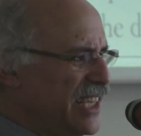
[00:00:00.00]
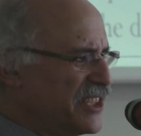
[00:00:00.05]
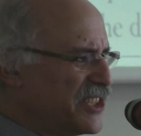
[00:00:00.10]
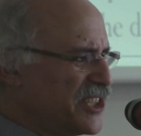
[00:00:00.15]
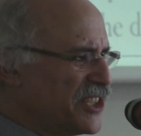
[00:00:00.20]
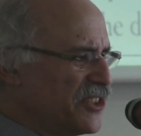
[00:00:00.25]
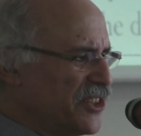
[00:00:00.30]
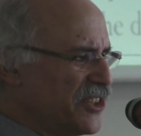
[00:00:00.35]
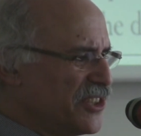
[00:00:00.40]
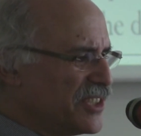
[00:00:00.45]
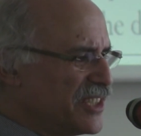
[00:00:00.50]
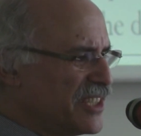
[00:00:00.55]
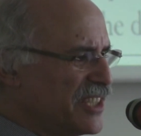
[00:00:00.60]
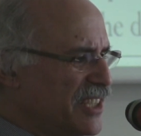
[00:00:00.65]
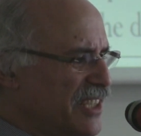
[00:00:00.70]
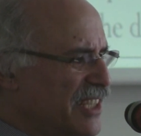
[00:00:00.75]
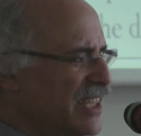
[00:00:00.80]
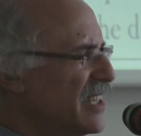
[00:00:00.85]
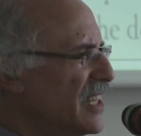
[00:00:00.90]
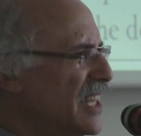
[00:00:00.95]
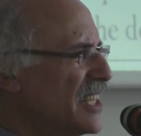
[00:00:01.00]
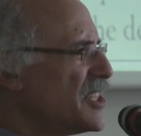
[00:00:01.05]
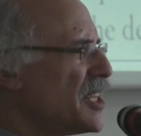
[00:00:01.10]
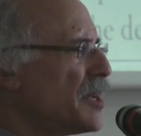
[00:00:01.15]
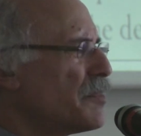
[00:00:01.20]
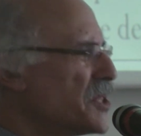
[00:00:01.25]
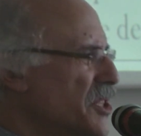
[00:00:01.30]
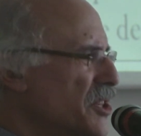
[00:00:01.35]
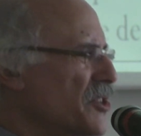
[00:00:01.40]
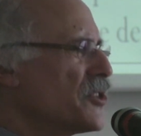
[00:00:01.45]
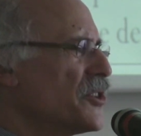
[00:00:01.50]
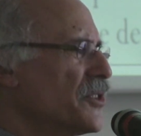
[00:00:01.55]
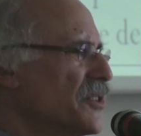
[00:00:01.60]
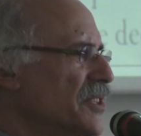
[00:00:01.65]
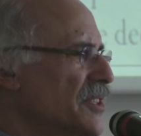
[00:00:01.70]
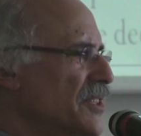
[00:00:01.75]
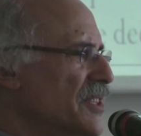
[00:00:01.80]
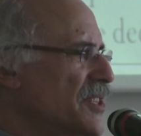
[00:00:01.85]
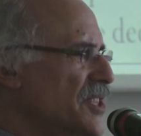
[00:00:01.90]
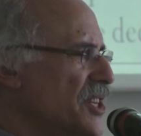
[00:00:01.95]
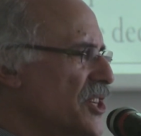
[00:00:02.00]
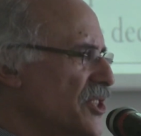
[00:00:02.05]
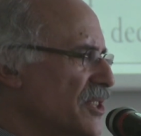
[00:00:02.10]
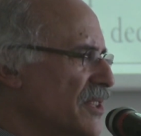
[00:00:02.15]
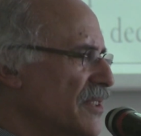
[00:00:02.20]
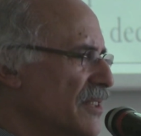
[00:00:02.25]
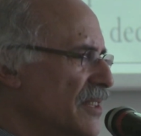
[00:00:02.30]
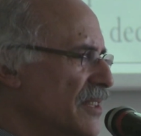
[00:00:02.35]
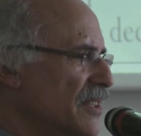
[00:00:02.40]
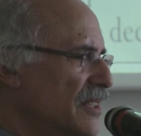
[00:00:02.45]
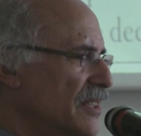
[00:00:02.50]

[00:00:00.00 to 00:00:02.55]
it's not a substituted decision.